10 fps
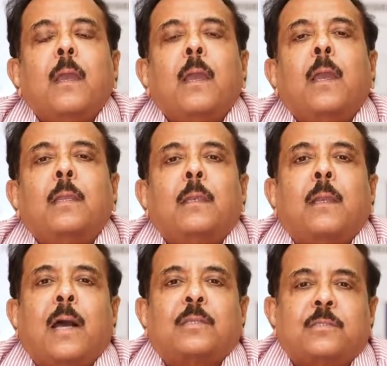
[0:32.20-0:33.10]
in
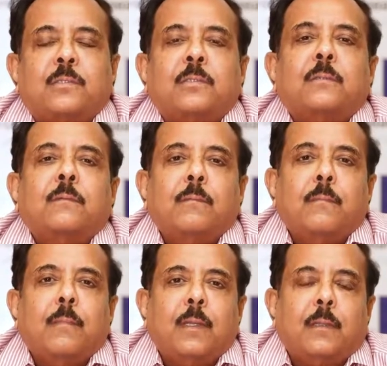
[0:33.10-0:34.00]
last
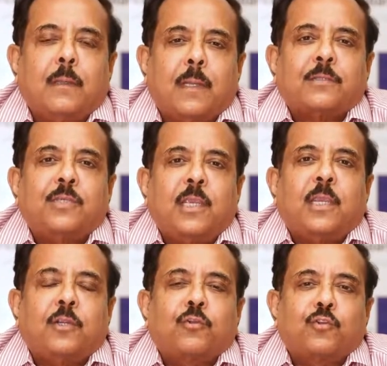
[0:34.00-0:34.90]

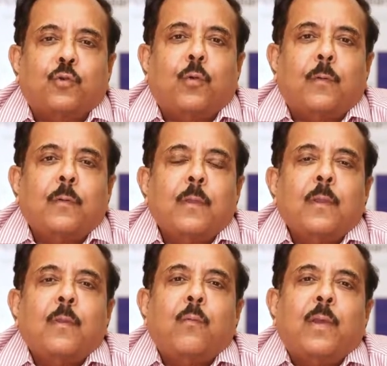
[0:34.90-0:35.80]
decade or so,
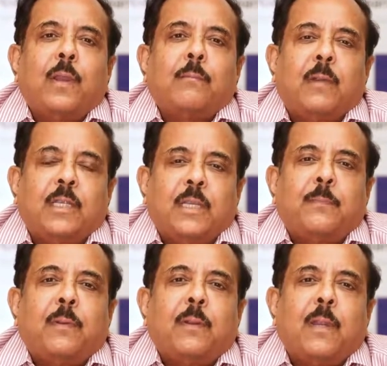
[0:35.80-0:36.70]
where
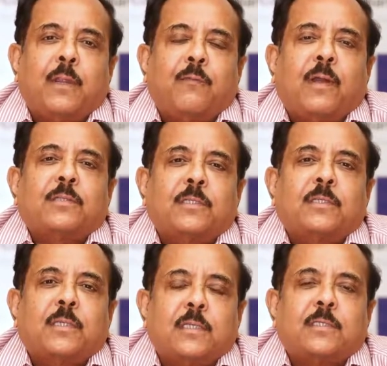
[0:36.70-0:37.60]
multiple
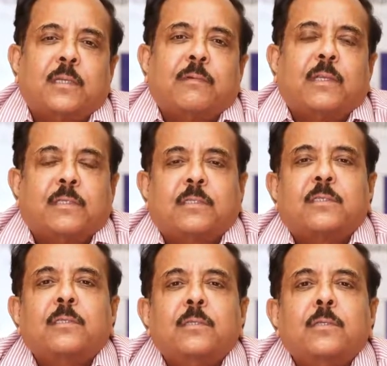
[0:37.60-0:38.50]
advances has given
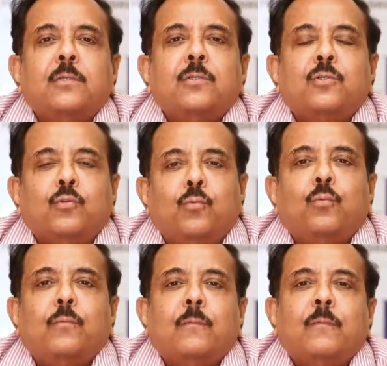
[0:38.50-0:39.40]
us
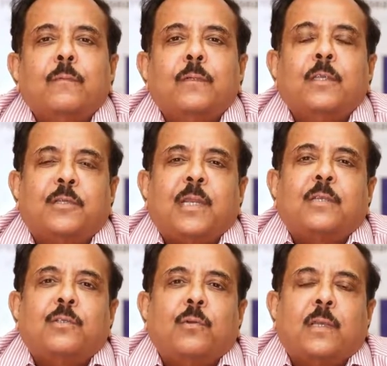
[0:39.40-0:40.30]
to
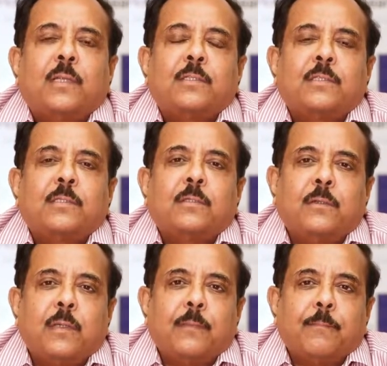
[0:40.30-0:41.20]
detect your cancers
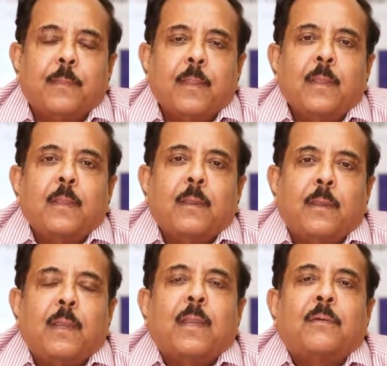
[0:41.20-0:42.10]
early.
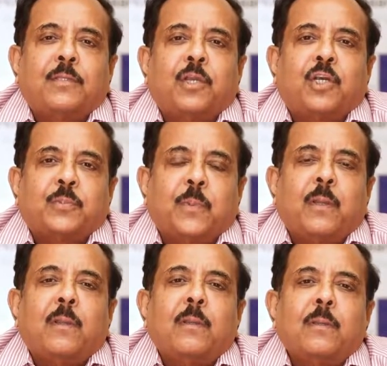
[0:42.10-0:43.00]
Lilavati
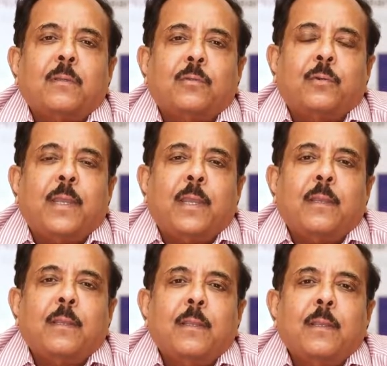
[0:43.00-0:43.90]
Hospital today,